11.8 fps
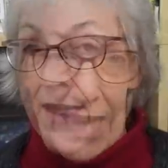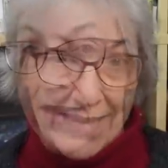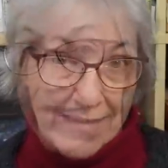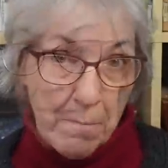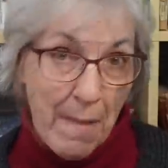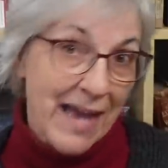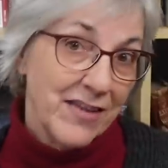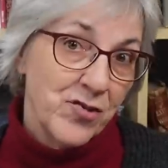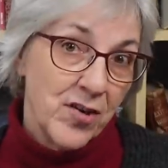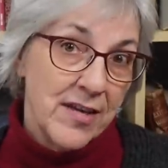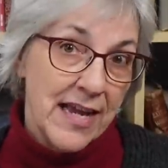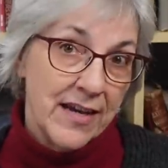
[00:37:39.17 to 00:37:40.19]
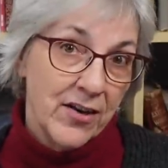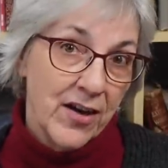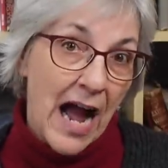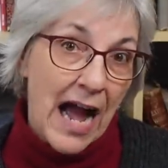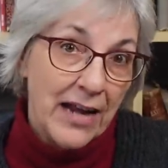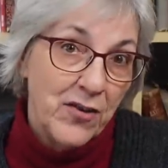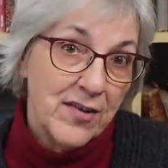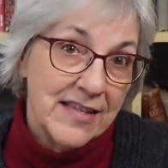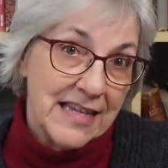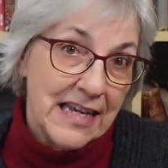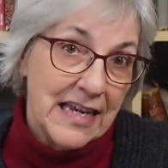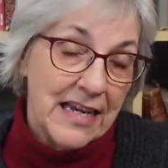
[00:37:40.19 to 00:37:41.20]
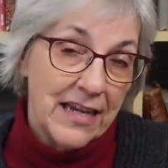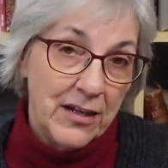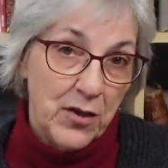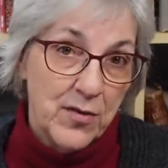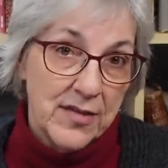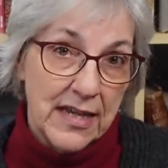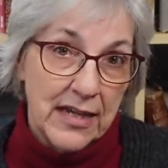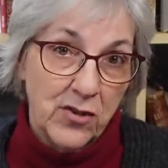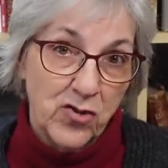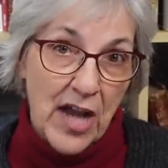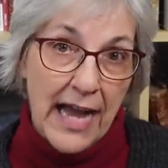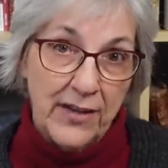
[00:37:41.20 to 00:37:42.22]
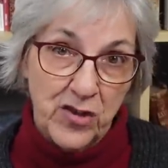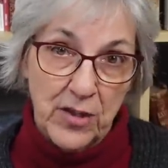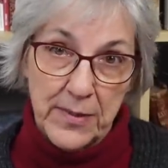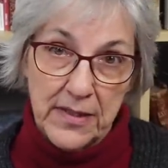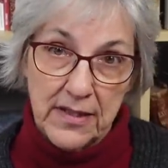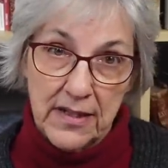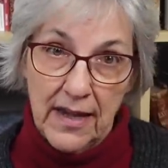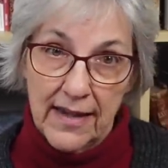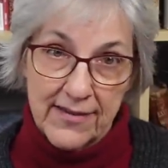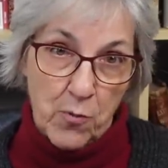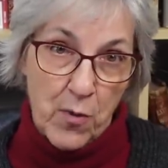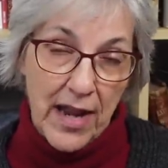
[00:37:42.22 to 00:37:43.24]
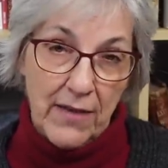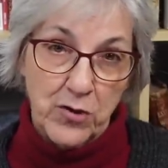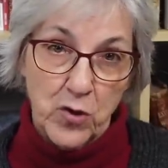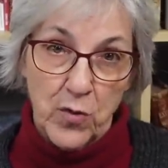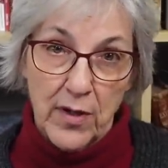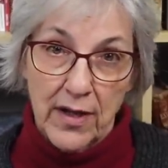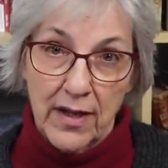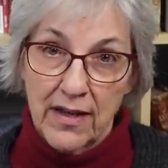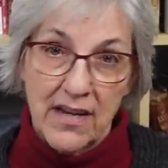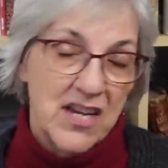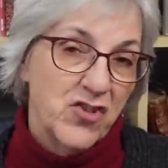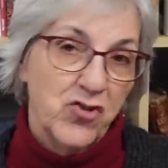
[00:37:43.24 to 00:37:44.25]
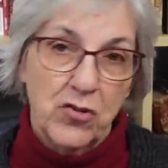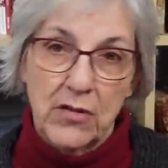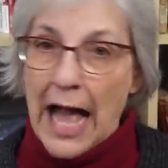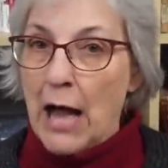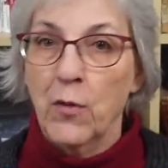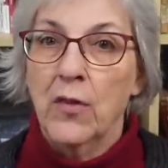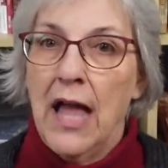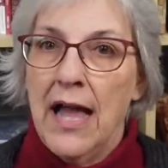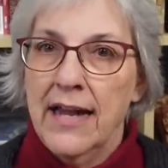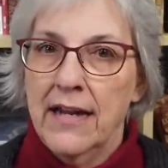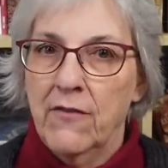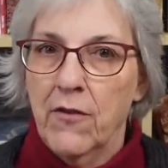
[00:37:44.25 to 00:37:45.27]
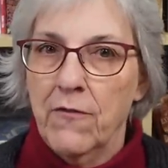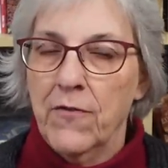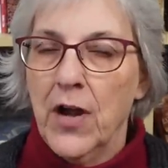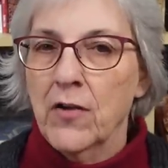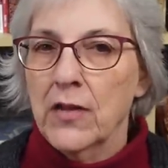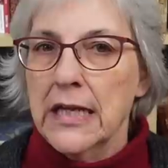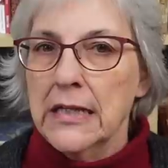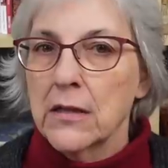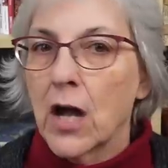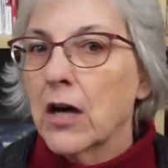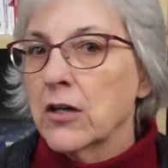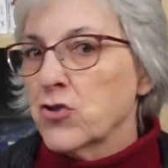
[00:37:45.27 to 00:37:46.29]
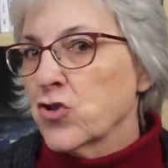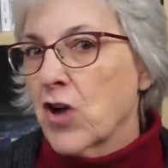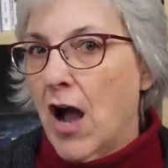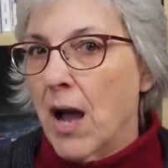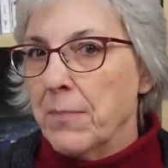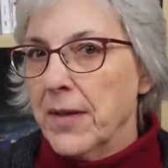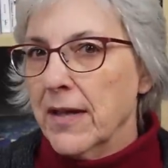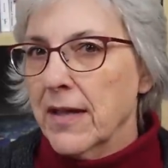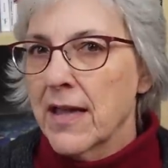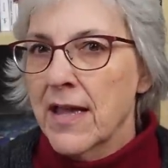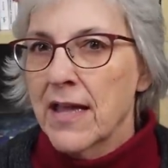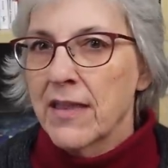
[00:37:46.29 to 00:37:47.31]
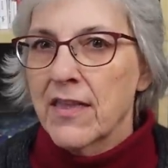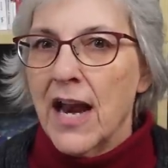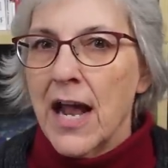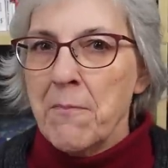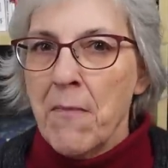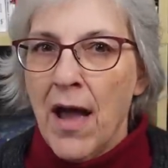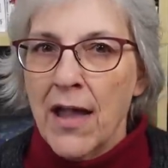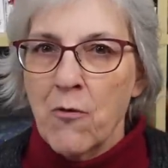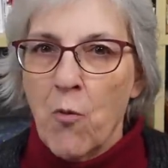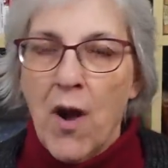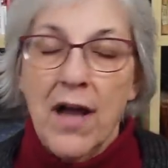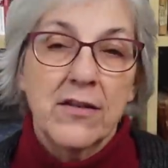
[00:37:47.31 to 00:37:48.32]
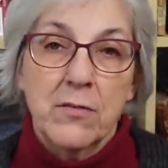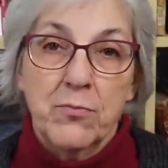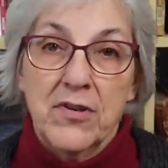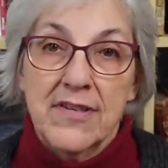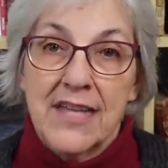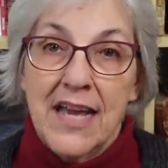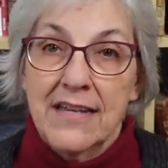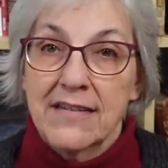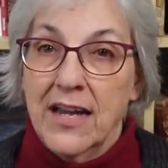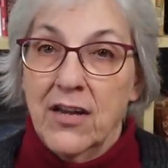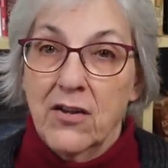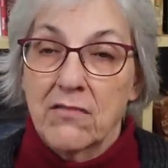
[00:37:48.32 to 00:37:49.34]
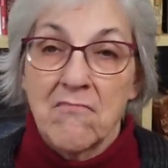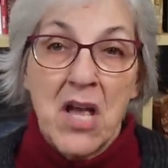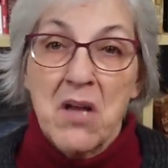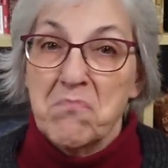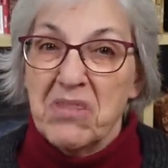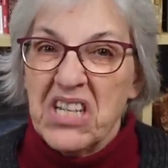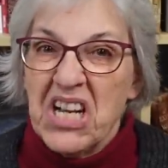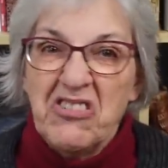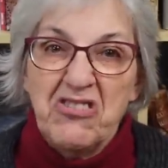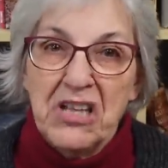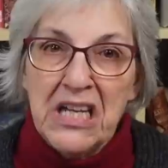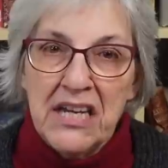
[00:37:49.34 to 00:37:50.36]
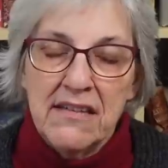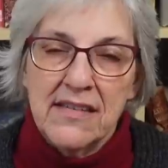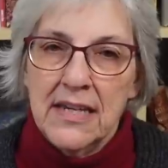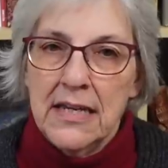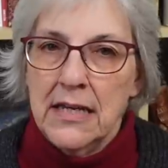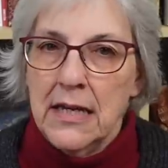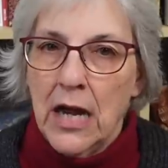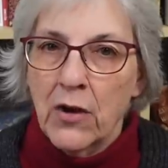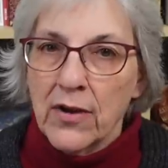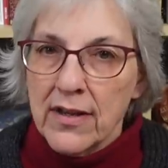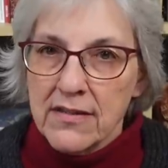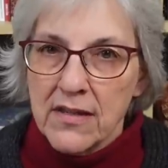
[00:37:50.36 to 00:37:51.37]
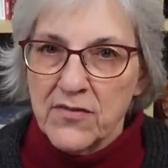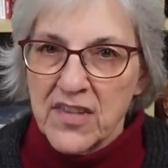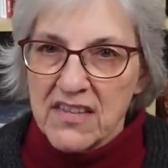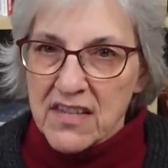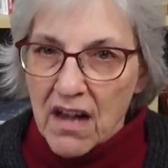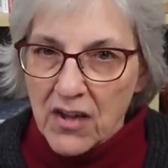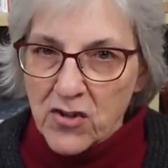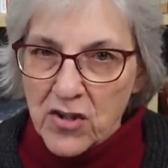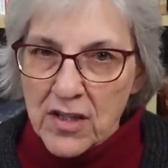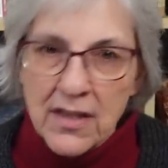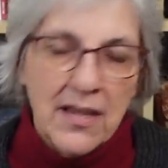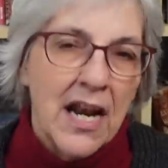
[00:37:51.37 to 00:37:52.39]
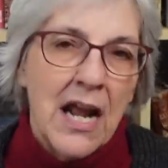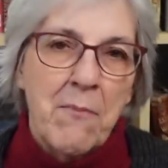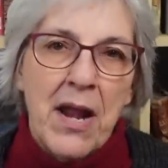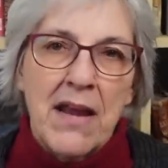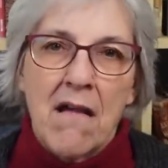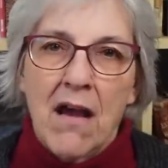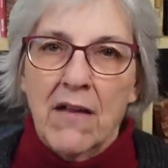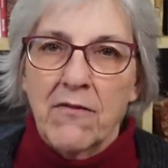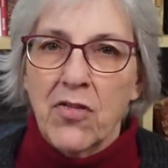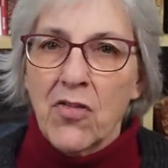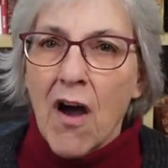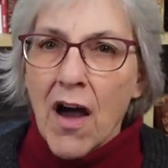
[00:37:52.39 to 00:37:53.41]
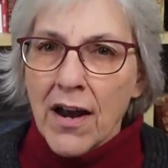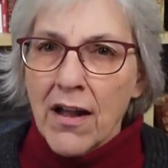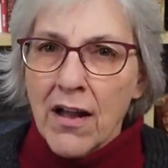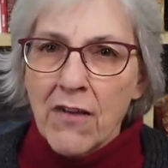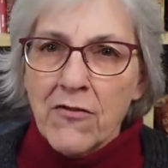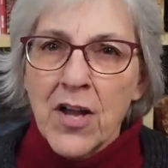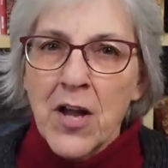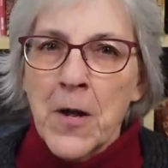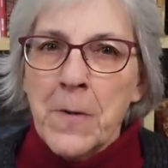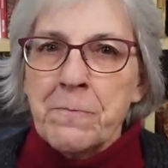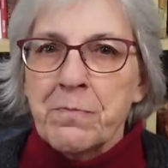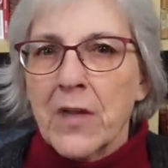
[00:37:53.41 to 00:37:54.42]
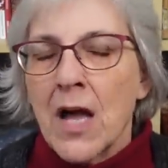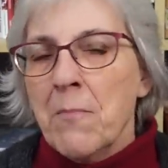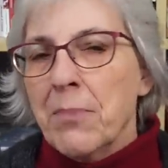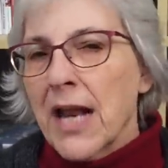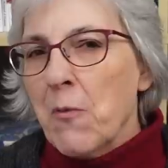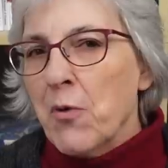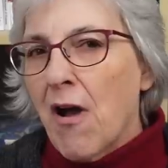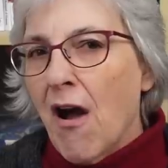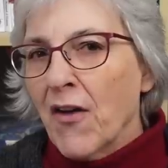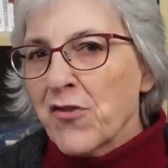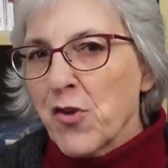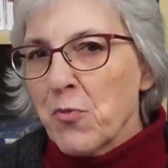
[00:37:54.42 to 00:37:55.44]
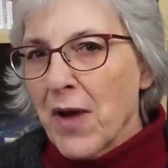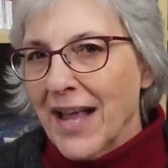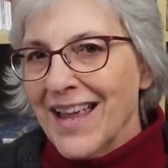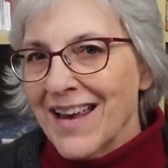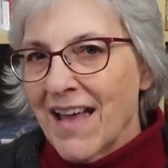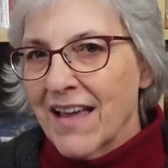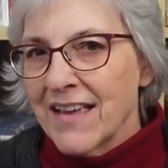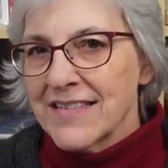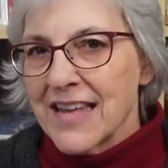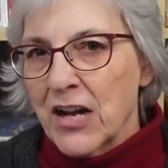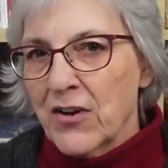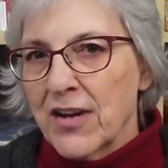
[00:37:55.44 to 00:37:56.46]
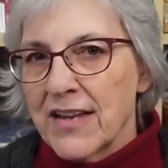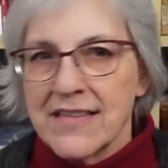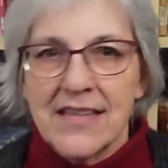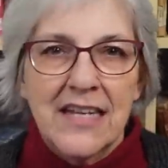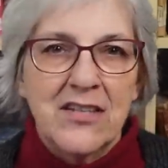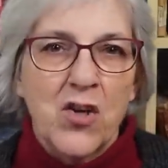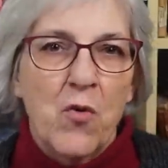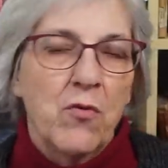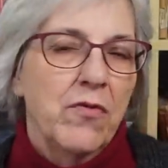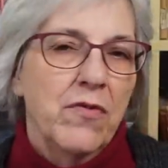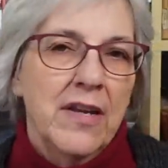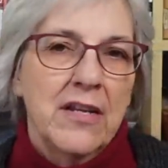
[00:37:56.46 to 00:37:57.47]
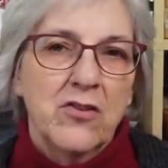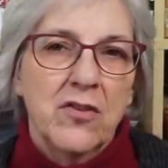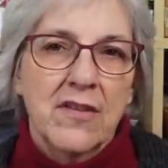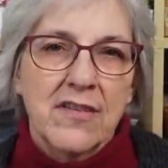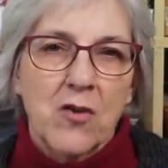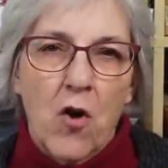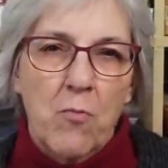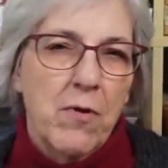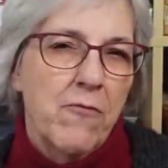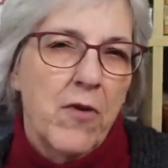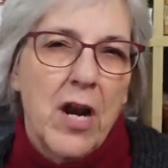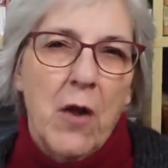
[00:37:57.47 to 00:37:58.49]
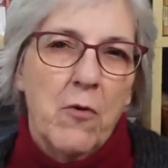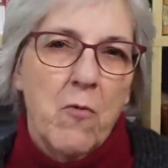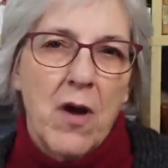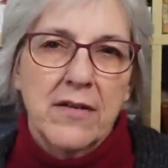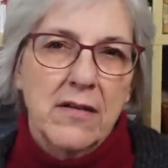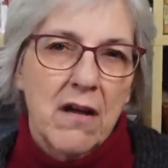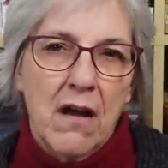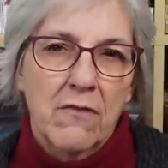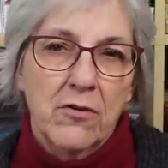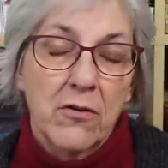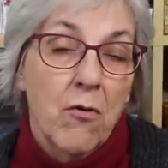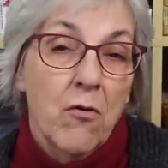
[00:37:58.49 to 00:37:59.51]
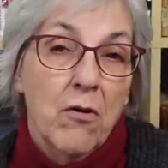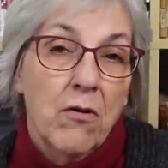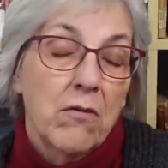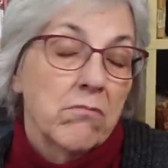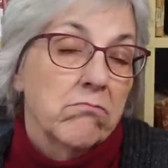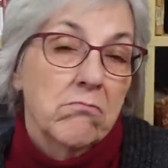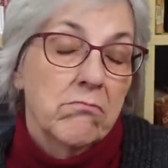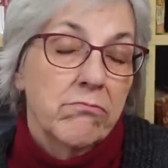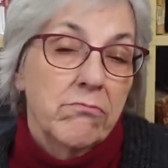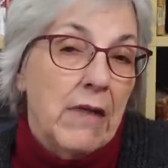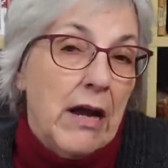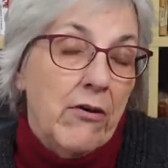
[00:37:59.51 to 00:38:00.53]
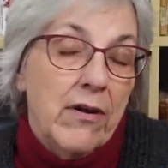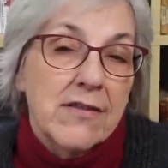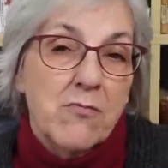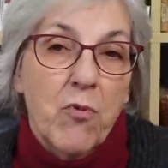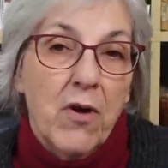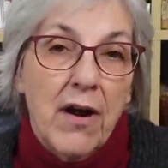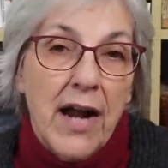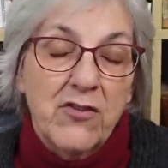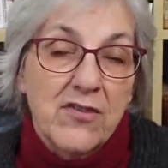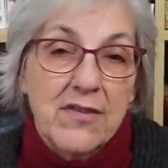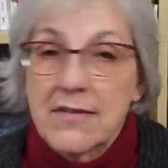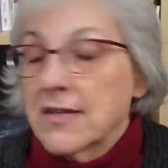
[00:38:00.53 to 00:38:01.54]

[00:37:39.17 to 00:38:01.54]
As a master knitter, I could see using ChatGPT as a way of doing an initial outline of a fairly large topic that I might want to present. I could potentially see areas of discussion that I might not have thought of, but I would also recognize areas that don't fit into the scope of what I would want to cover or areas where I just